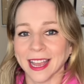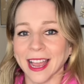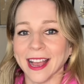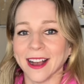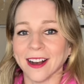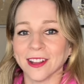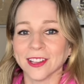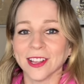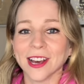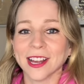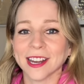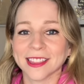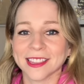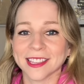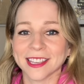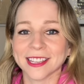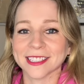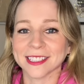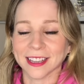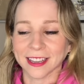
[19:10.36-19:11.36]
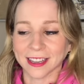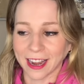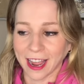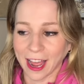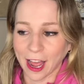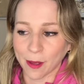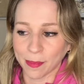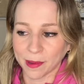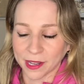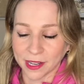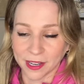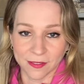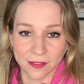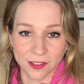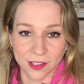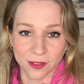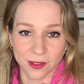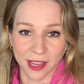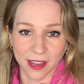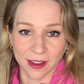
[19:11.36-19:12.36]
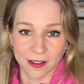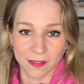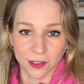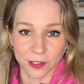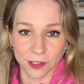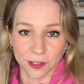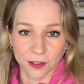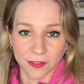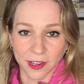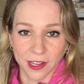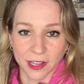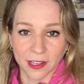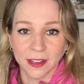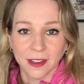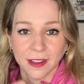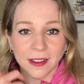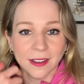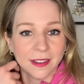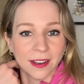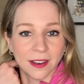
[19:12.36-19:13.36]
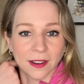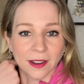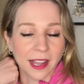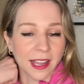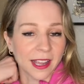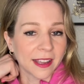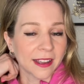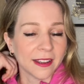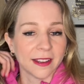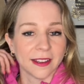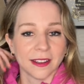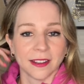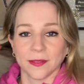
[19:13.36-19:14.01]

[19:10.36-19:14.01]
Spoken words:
a lot of things that could happen if you can't feel your feet, okay?